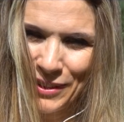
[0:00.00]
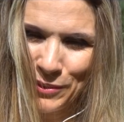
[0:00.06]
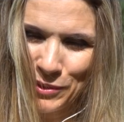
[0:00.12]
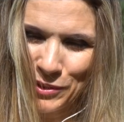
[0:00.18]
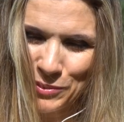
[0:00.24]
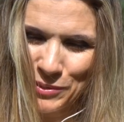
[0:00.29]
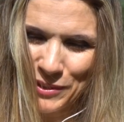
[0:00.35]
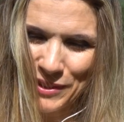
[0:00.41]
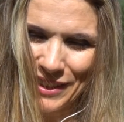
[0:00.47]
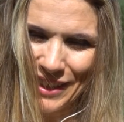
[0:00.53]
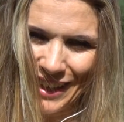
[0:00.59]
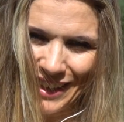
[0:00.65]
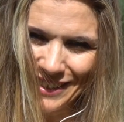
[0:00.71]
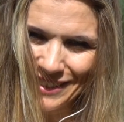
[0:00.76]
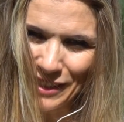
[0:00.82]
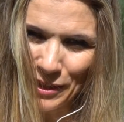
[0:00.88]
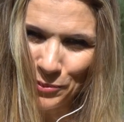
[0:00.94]
which was the
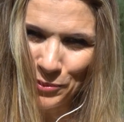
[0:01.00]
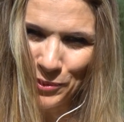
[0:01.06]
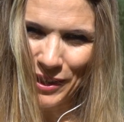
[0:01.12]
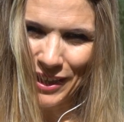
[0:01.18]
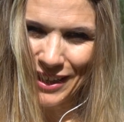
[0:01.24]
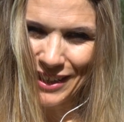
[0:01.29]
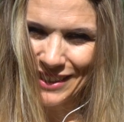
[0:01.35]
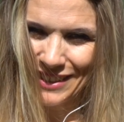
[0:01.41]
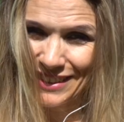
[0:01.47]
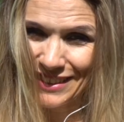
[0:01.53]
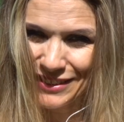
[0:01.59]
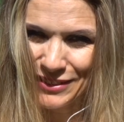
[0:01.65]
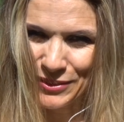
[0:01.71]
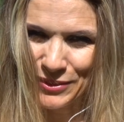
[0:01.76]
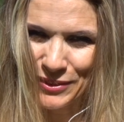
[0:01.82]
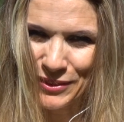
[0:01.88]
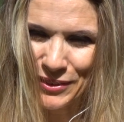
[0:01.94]
last time we had
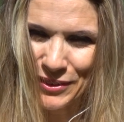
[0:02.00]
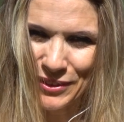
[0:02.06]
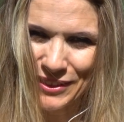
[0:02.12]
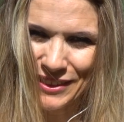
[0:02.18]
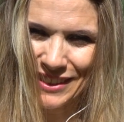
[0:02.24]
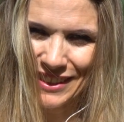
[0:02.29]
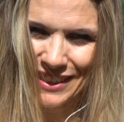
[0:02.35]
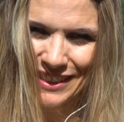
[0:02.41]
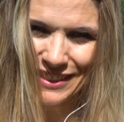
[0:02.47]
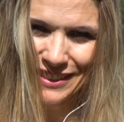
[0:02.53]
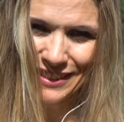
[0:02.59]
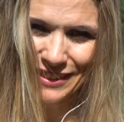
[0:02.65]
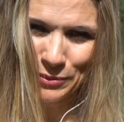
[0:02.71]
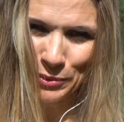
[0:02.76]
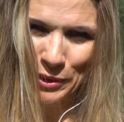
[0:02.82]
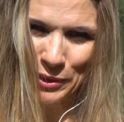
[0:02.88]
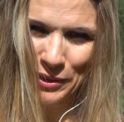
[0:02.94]
certain
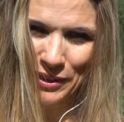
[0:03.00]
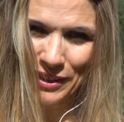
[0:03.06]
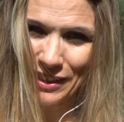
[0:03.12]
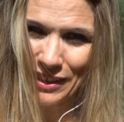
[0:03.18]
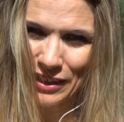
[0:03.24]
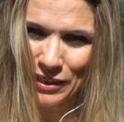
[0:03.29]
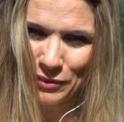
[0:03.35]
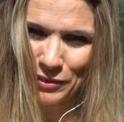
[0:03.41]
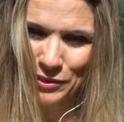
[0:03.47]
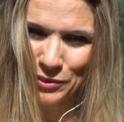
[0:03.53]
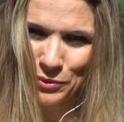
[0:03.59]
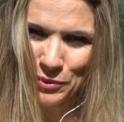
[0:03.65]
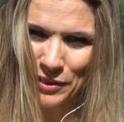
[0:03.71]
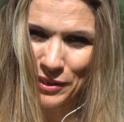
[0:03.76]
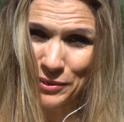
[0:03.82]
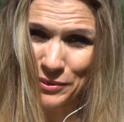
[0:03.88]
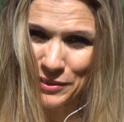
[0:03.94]
constellations we're going to have in
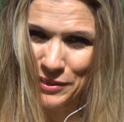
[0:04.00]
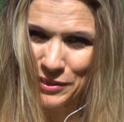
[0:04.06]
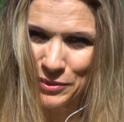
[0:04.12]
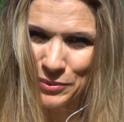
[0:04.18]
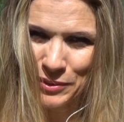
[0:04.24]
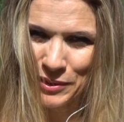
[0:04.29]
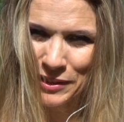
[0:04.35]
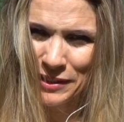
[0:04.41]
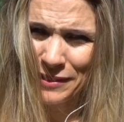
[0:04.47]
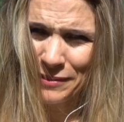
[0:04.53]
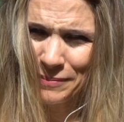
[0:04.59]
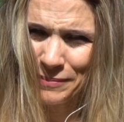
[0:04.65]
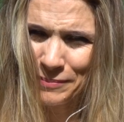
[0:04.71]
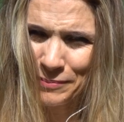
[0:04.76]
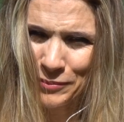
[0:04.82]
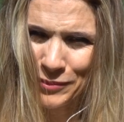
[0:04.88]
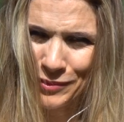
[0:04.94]
2020,
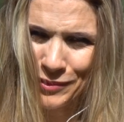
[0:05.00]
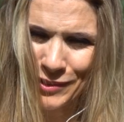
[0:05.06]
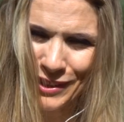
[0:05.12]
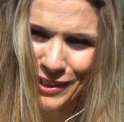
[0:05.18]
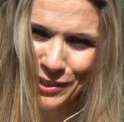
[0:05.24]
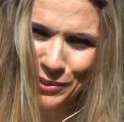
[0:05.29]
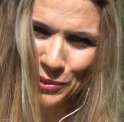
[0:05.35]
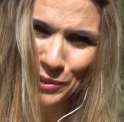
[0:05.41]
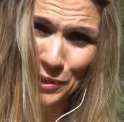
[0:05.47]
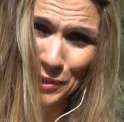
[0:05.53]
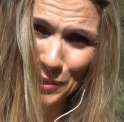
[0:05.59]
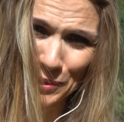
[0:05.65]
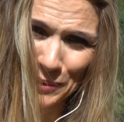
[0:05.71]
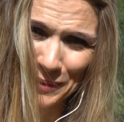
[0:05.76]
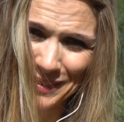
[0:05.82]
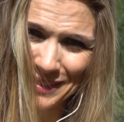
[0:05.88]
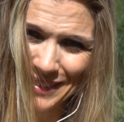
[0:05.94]
moving closer
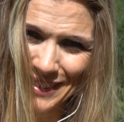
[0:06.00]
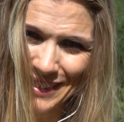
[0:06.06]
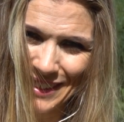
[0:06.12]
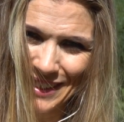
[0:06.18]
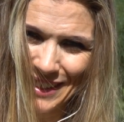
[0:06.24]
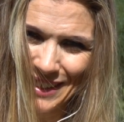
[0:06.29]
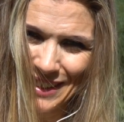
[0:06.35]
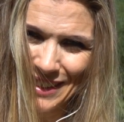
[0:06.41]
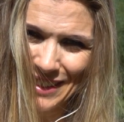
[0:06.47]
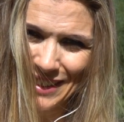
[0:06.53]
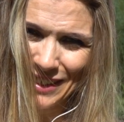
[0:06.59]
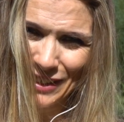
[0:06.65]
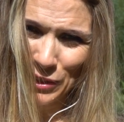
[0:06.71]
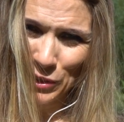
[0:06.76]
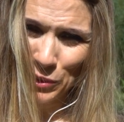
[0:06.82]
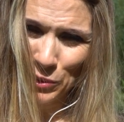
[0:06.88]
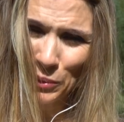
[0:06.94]
to,
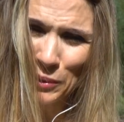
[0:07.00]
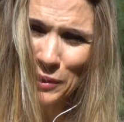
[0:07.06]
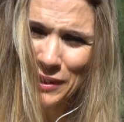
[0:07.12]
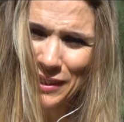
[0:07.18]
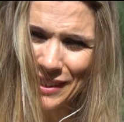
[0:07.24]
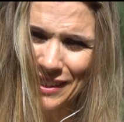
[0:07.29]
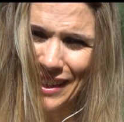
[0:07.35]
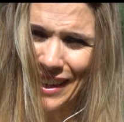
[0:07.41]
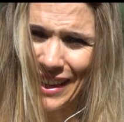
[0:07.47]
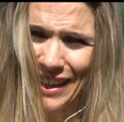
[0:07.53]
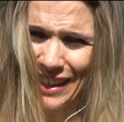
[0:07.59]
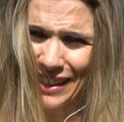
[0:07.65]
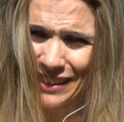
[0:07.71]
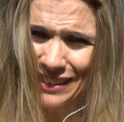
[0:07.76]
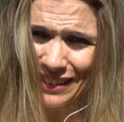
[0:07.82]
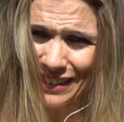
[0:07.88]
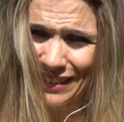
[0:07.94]
you would get
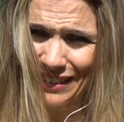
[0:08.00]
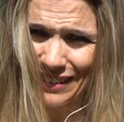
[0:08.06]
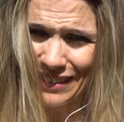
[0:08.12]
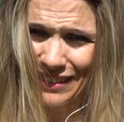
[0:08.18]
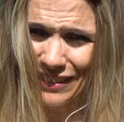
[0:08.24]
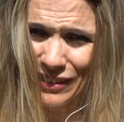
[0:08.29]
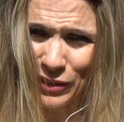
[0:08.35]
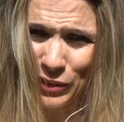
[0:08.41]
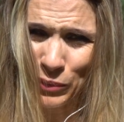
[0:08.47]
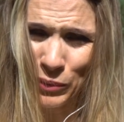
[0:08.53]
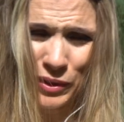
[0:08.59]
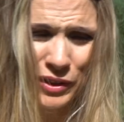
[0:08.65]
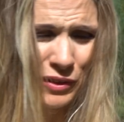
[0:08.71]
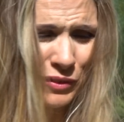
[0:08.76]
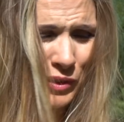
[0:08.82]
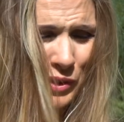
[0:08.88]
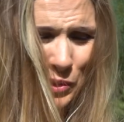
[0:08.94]
hanged or
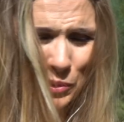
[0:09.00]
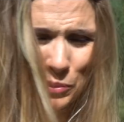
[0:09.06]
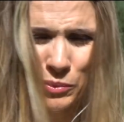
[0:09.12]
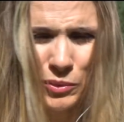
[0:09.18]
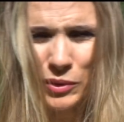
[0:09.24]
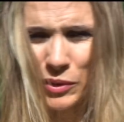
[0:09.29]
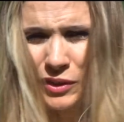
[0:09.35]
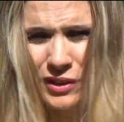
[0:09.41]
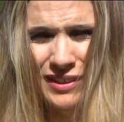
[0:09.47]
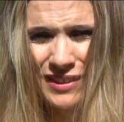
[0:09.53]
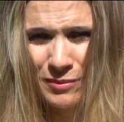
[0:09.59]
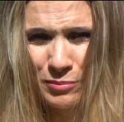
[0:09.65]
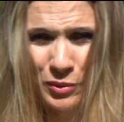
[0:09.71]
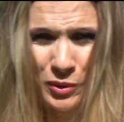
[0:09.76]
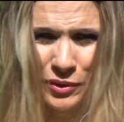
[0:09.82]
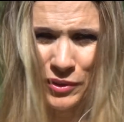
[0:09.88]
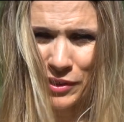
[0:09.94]
whatever you would,
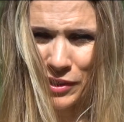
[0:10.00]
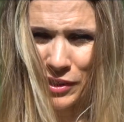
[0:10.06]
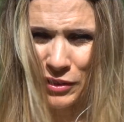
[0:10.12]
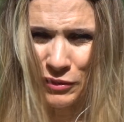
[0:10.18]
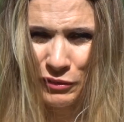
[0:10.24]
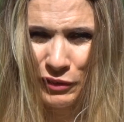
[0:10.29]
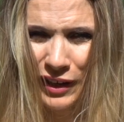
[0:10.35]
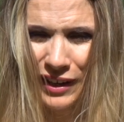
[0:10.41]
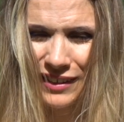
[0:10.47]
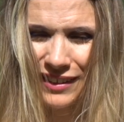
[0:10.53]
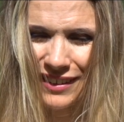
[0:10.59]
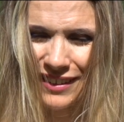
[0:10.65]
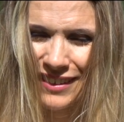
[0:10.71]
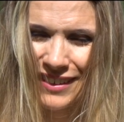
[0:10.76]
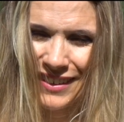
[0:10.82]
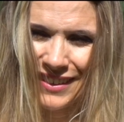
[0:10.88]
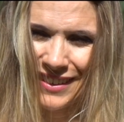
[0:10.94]
burned on a fire,